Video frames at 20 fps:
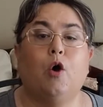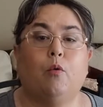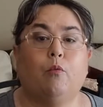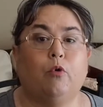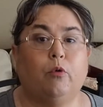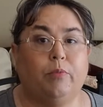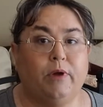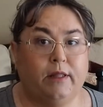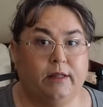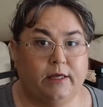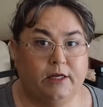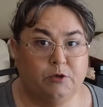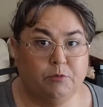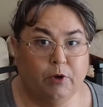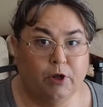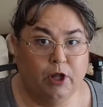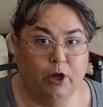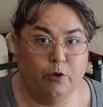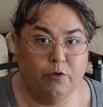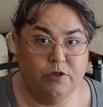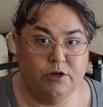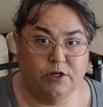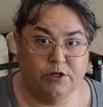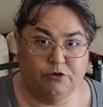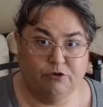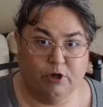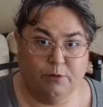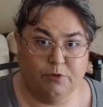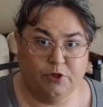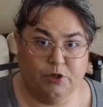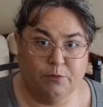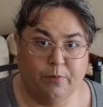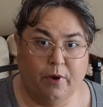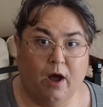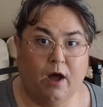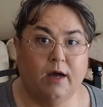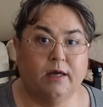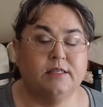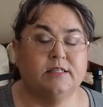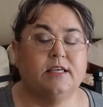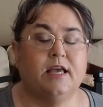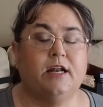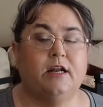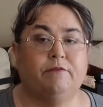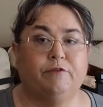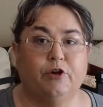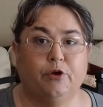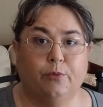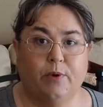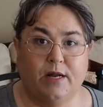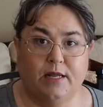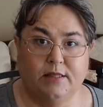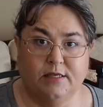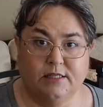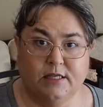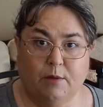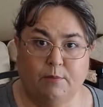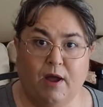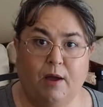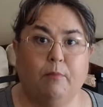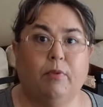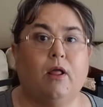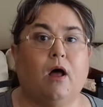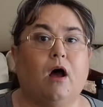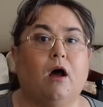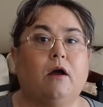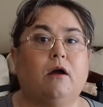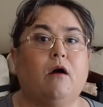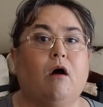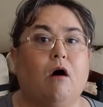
will be linked below in the description box, and if you're reading this on my blog,